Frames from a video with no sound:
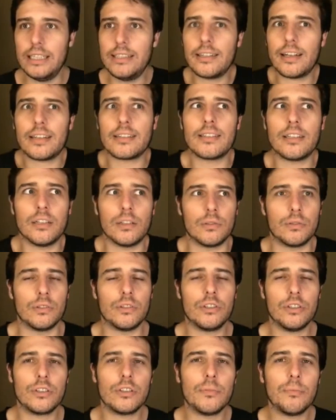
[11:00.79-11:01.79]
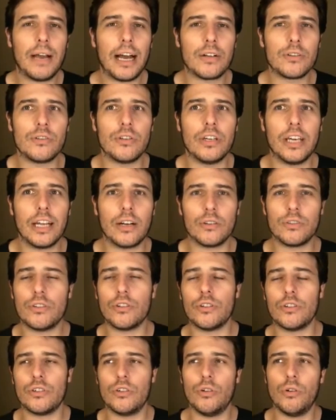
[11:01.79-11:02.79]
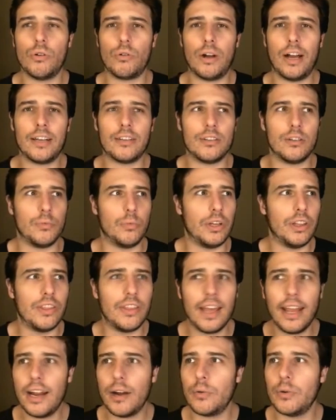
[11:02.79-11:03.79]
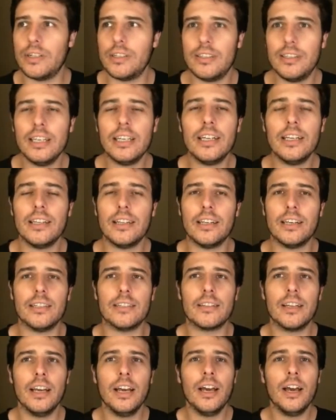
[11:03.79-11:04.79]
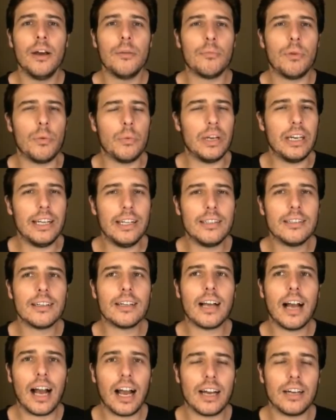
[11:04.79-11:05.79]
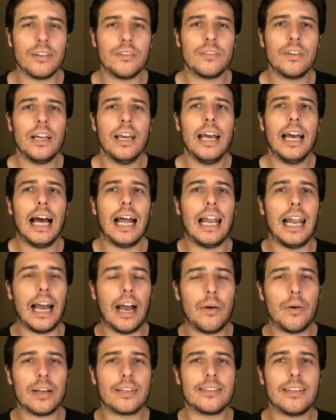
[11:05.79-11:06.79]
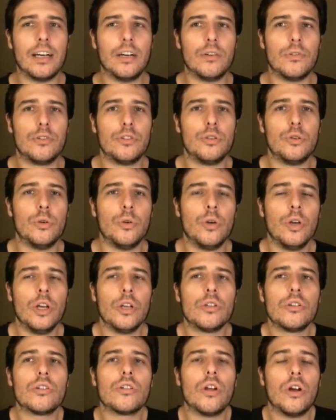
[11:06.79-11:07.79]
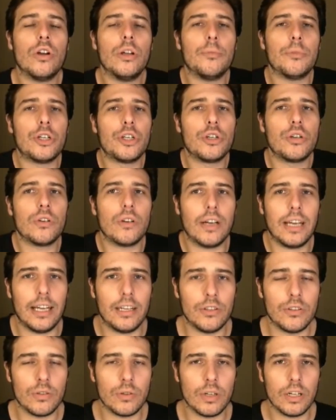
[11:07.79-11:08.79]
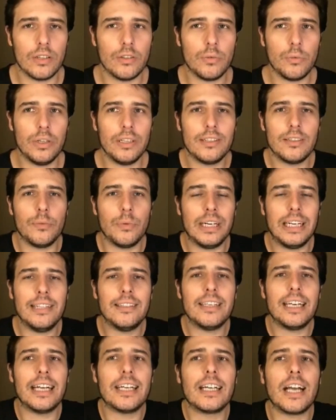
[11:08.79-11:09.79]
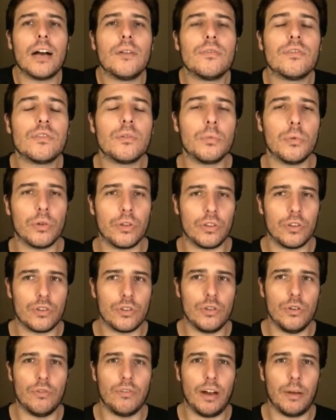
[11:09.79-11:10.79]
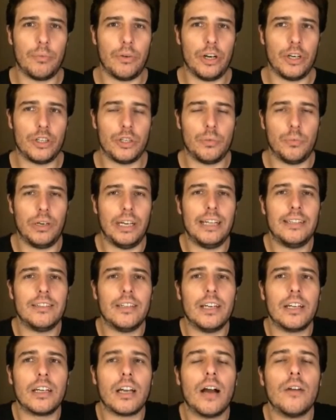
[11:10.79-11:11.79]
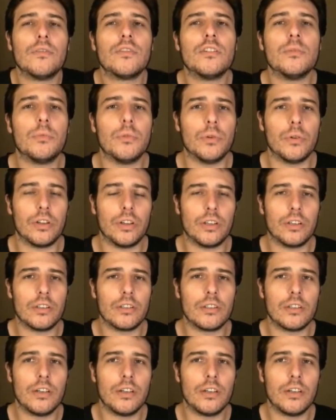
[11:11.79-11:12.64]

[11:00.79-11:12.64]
ourselves. We're just about to get onto this new horizon. We're seeking things, but we need to kind of allow ourselves to slowly mature into it. We need to get comfortable with this new vibration. We need to get comfortable with this.